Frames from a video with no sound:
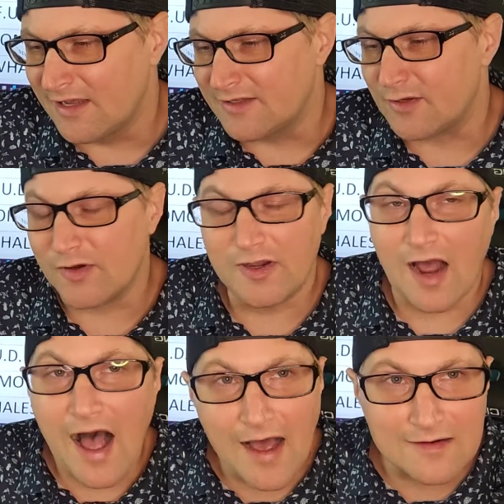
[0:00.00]
So a good
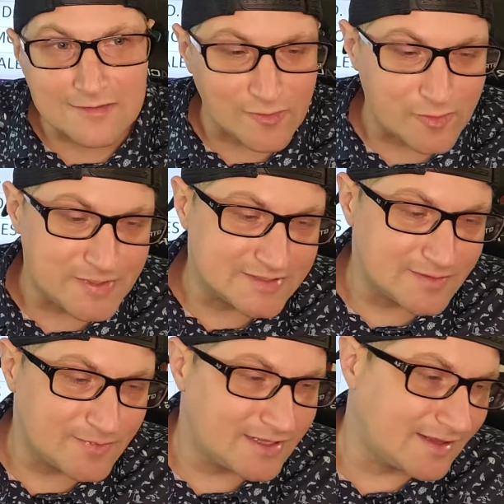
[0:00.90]
hodler would be
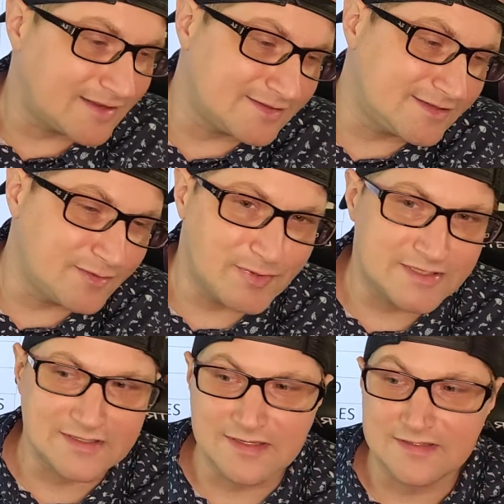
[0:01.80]
somebody that can see a
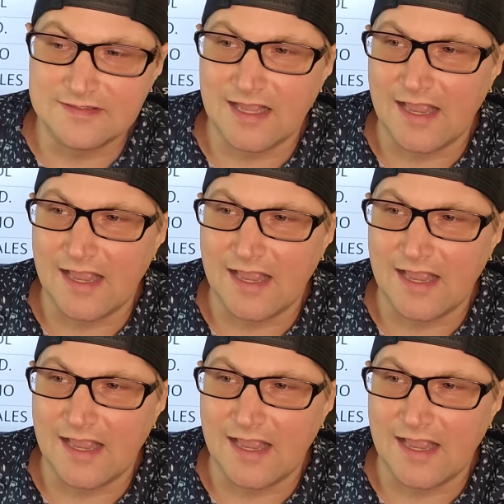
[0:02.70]
business